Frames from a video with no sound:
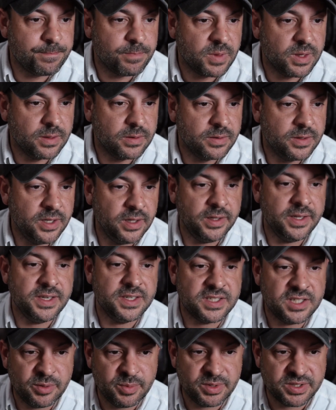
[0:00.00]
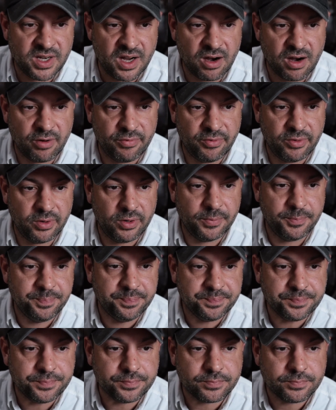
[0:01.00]
Killing cinematographer
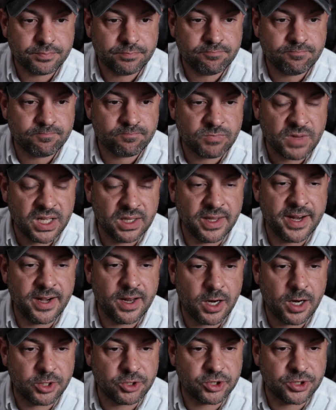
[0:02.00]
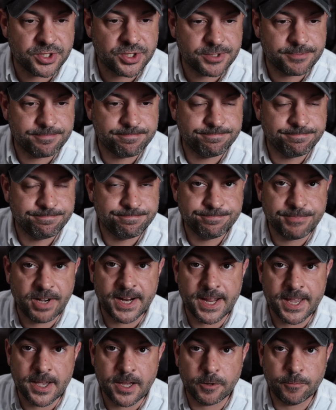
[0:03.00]
Halyna Hutchins,
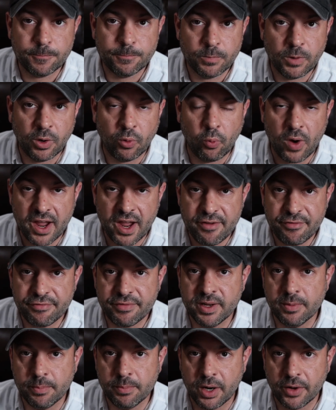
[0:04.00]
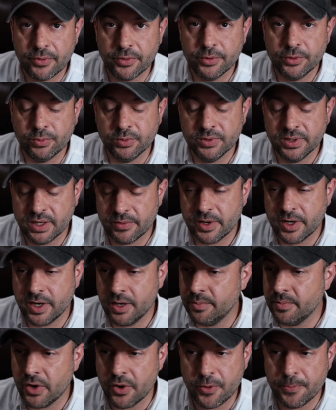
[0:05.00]
again, a wife and a mother who will never come
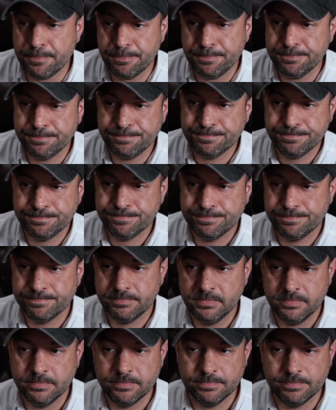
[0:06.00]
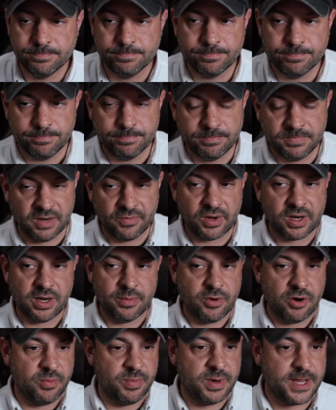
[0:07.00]
home. Never come
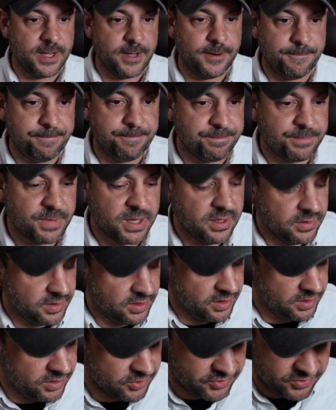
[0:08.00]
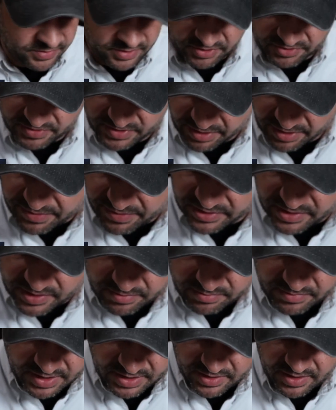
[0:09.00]
home again. And there's nothing
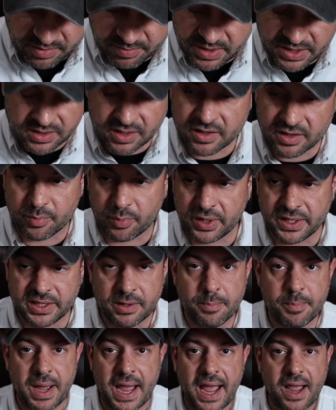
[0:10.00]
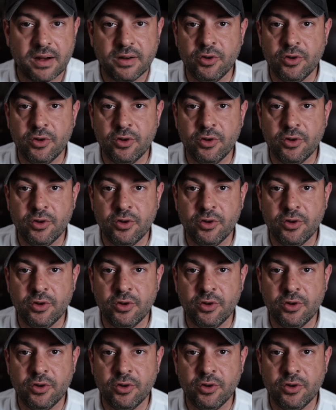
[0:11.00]
that can be done to bring them back.